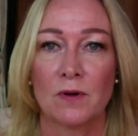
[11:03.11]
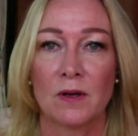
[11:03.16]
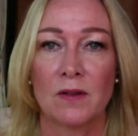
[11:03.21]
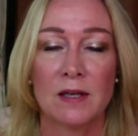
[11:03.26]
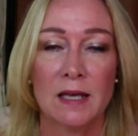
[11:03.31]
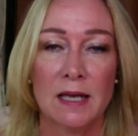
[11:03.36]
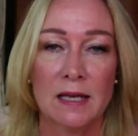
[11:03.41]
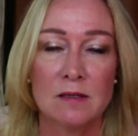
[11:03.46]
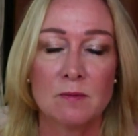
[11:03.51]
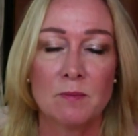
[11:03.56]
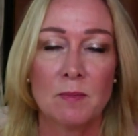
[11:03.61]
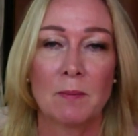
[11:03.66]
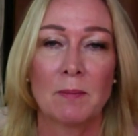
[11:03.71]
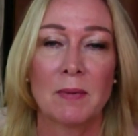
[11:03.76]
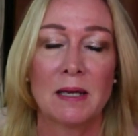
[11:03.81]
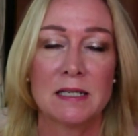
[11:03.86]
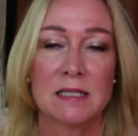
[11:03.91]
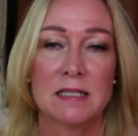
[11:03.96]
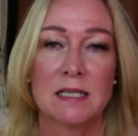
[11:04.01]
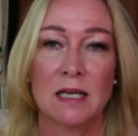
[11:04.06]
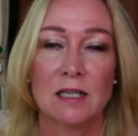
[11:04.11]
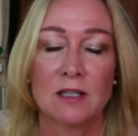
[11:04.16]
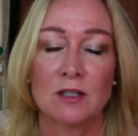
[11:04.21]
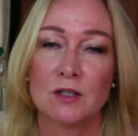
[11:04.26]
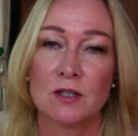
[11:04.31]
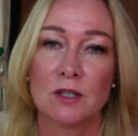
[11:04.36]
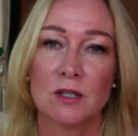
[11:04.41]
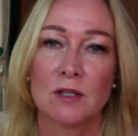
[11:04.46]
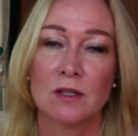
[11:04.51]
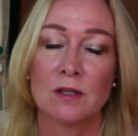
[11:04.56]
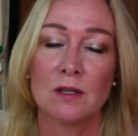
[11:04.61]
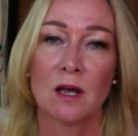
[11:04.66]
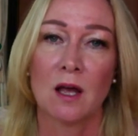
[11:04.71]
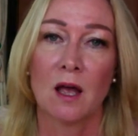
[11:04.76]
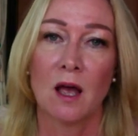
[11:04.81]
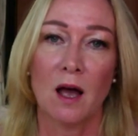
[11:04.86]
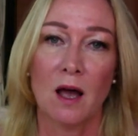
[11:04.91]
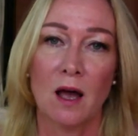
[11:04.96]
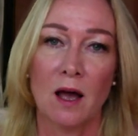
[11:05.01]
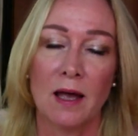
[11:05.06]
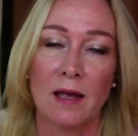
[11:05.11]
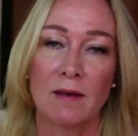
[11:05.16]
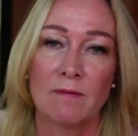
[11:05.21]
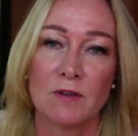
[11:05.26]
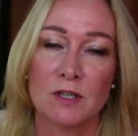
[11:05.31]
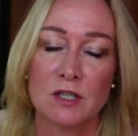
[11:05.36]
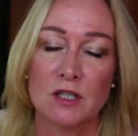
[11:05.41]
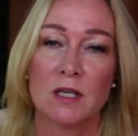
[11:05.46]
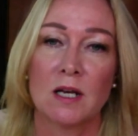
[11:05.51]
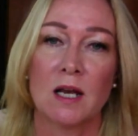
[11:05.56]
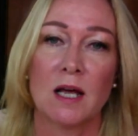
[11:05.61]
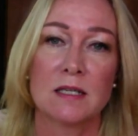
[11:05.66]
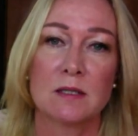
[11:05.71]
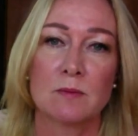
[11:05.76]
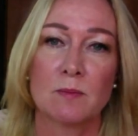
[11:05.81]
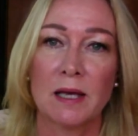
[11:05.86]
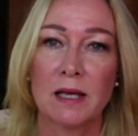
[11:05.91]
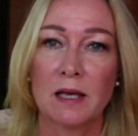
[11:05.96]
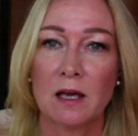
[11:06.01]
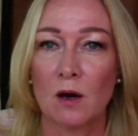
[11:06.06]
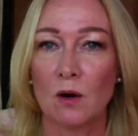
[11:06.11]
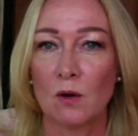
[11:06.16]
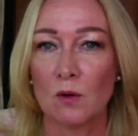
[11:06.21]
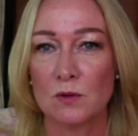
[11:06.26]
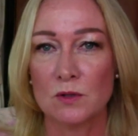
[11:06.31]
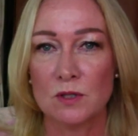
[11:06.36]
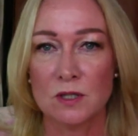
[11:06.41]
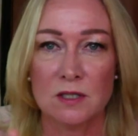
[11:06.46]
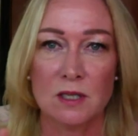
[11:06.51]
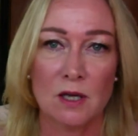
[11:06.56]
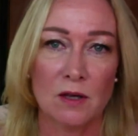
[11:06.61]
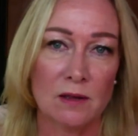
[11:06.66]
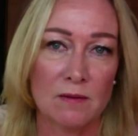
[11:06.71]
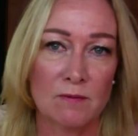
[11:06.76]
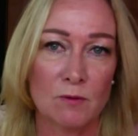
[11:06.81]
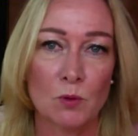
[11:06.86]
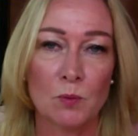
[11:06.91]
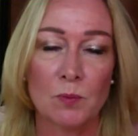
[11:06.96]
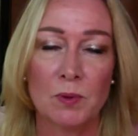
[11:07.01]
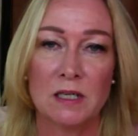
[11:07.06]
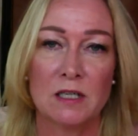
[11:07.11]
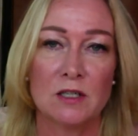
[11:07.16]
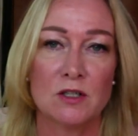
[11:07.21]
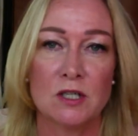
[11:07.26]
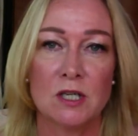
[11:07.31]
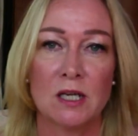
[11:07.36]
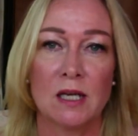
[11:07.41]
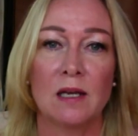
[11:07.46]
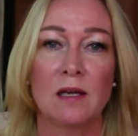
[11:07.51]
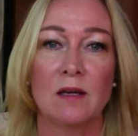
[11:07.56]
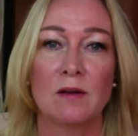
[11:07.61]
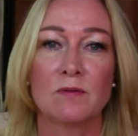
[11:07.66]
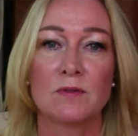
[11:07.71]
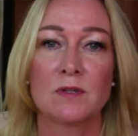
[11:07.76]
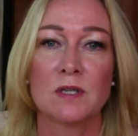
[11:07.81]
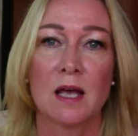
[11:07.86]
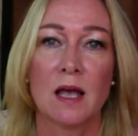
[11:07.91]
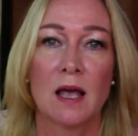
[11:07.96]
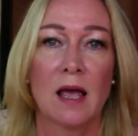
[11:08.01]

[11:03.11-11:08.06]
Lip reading: At the end of my meditation, I visualize my goals as though they've all been achieved,